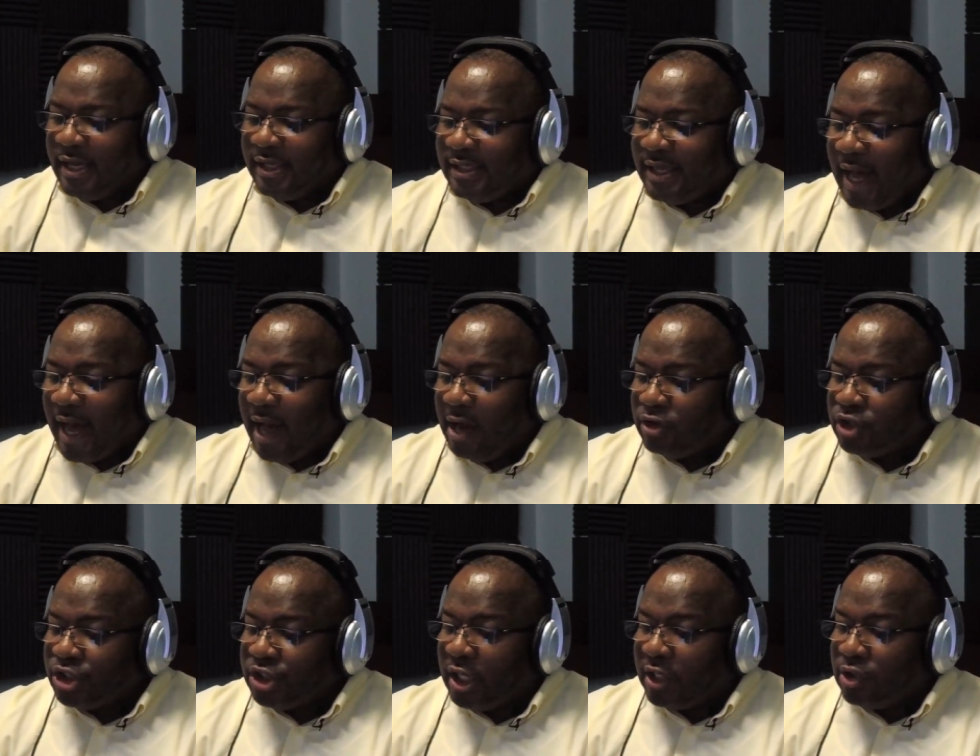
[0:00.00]

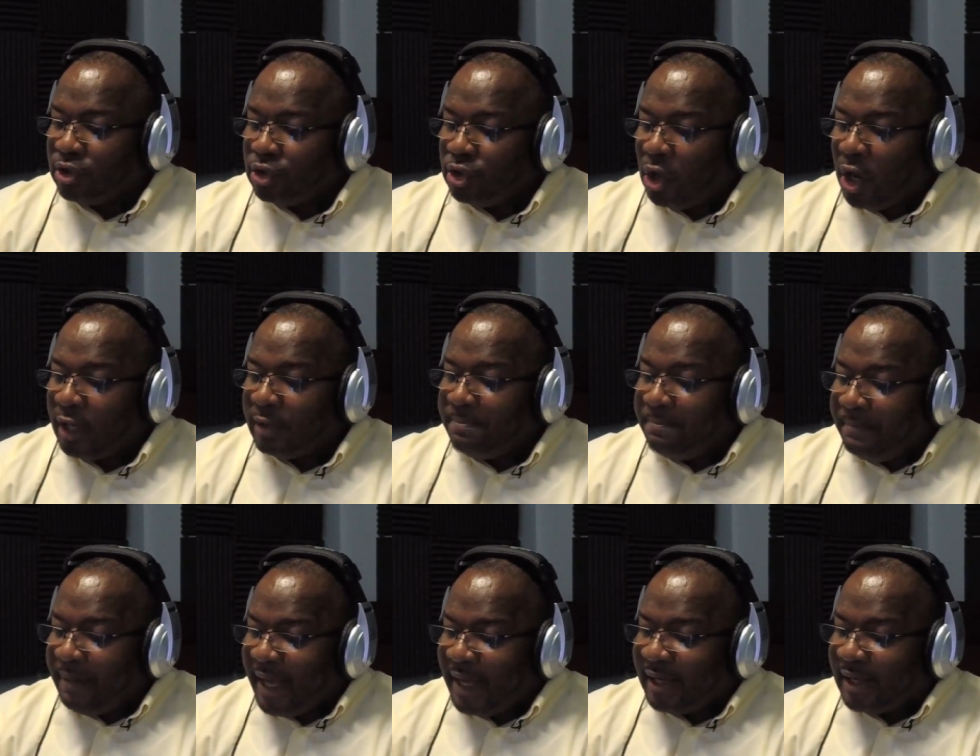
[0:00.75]
Thou shalt not
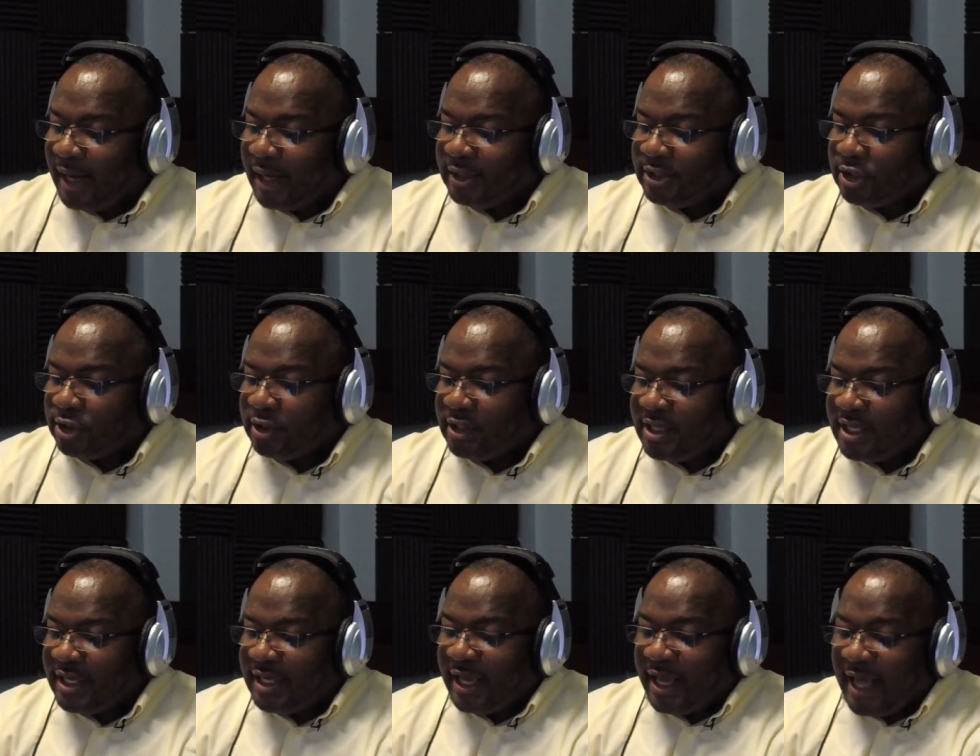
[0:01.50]
make unto
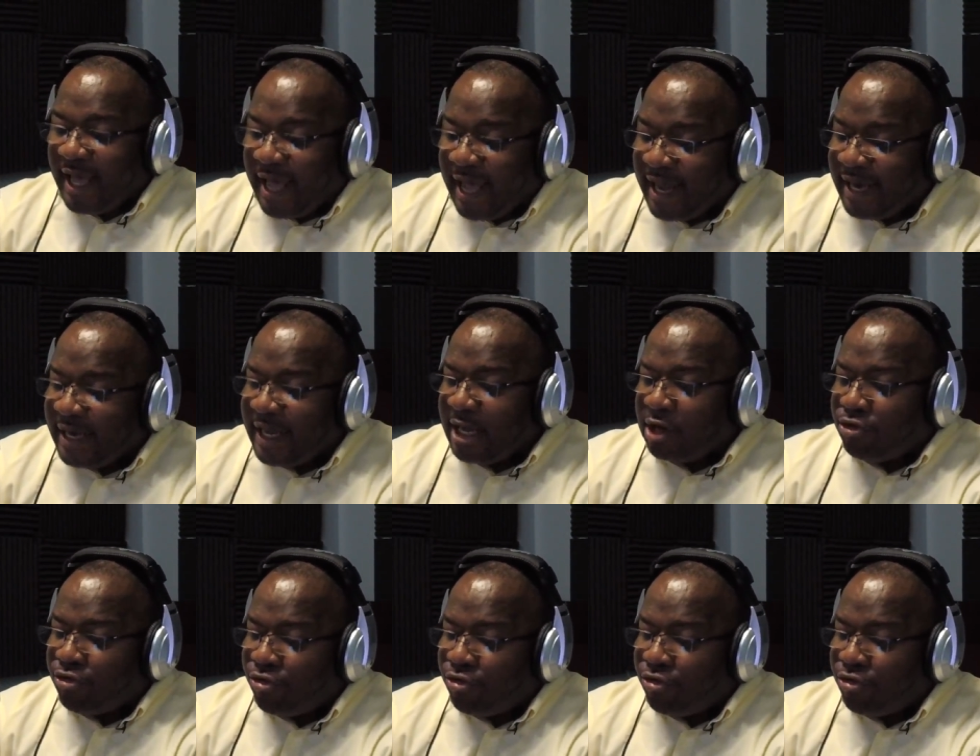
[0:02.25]
thee any